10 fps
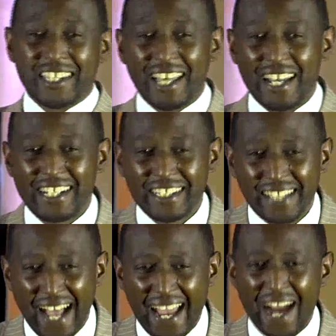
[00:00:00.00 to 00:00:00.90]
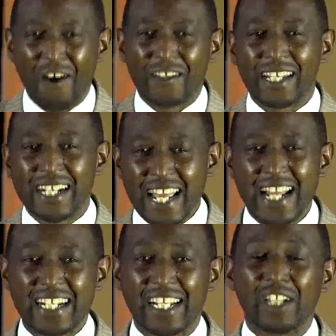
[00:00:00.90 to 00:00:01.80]
the desire or the
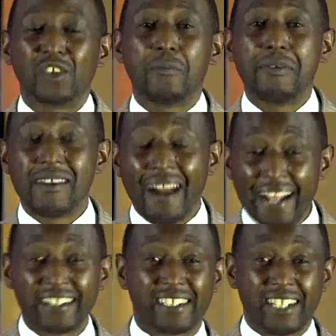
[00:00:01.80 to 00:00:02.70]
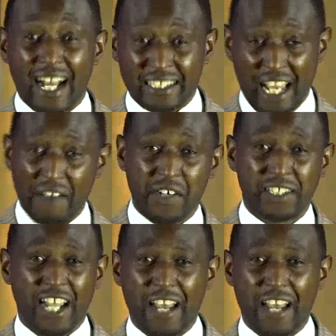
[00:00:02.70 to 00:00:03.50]
need to be right at every